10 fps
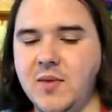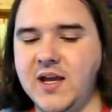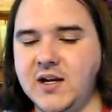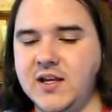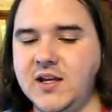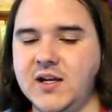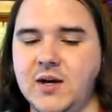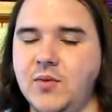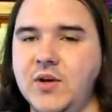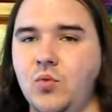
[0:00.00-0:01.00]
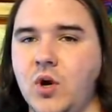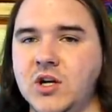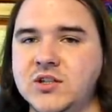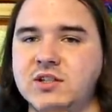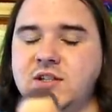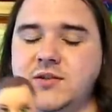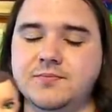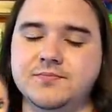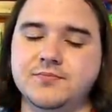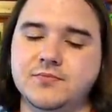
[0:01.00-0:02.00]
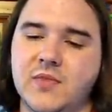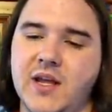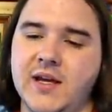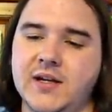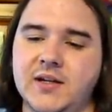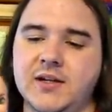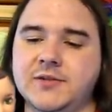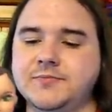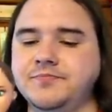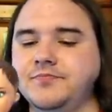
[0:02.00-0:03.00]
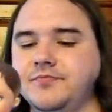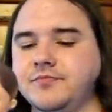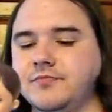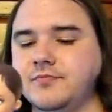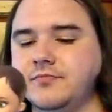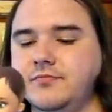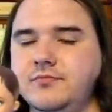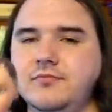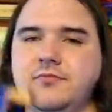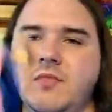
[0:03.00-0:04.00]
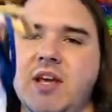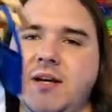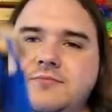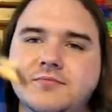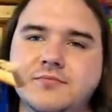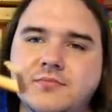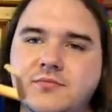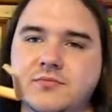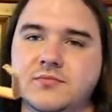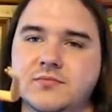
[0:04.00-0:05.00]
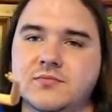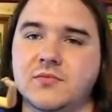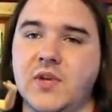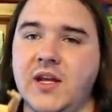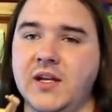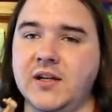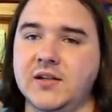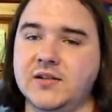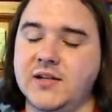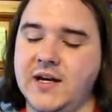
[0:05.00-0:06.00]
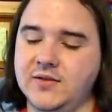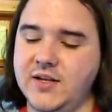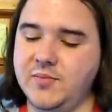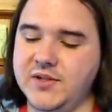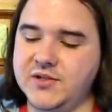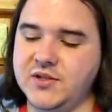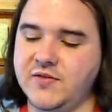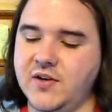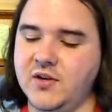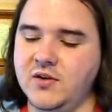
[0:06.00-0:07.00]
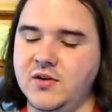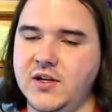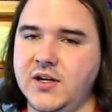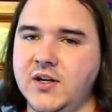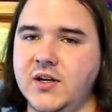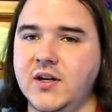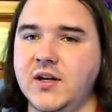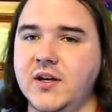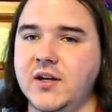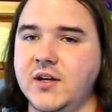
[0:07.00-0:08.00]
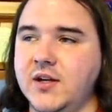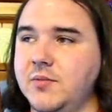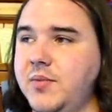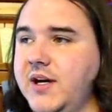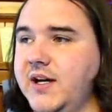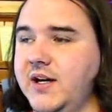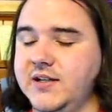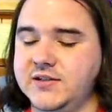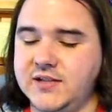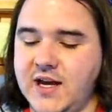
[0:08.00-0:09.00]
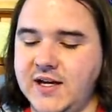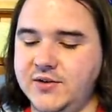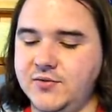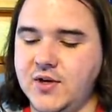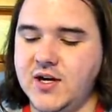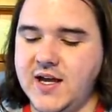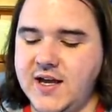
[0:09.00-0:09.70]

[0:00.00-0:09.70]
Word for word: the mannequin. I went and washed it, and um, yeah. And I'll take pictures of her later. But I do not